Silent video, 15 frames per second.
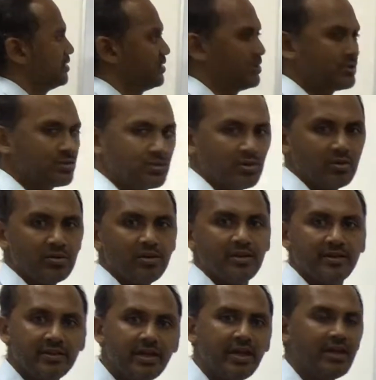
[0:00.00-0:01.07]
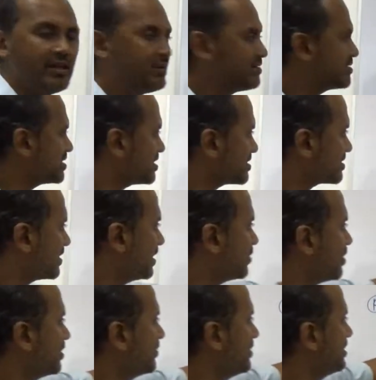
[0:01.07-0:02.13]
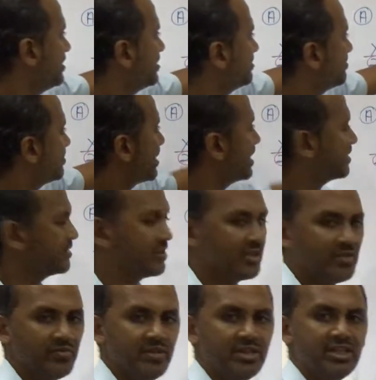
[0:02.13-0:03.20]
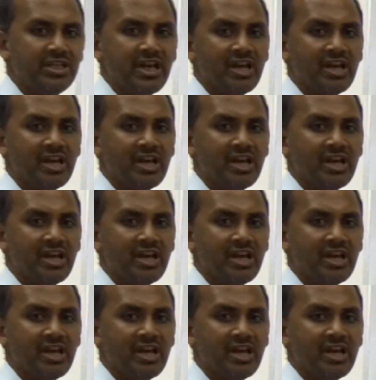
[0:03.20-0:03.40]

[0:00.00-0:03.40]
So again, just like what we did in bracket, we